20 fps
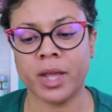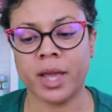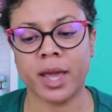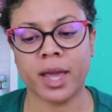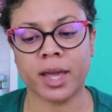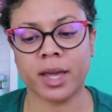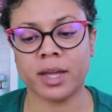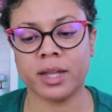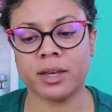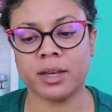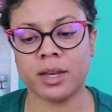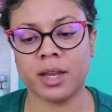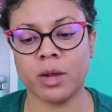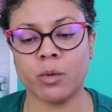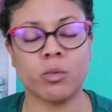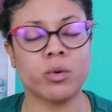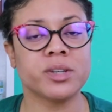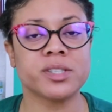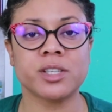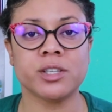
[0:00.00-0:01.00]
and
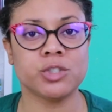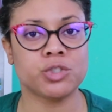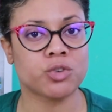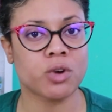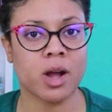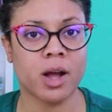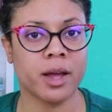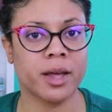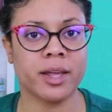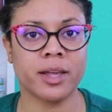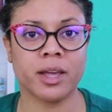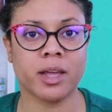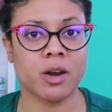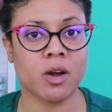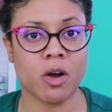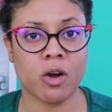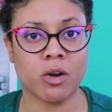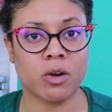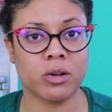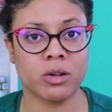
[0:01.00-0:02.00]
it wasn't drying at
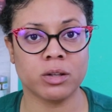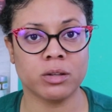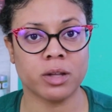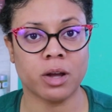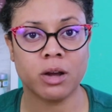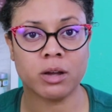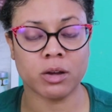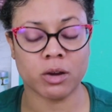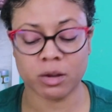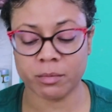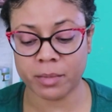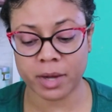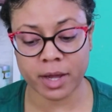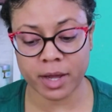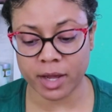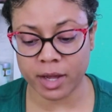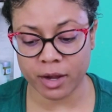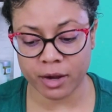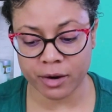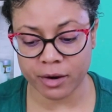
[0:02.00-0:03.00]
all on my
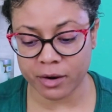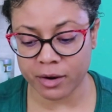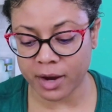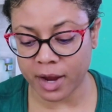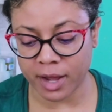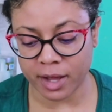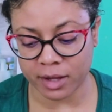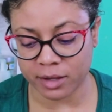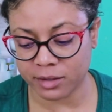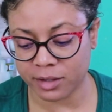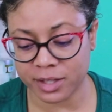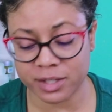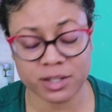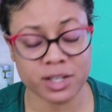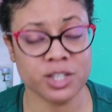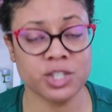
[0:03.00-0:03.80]
hair and it,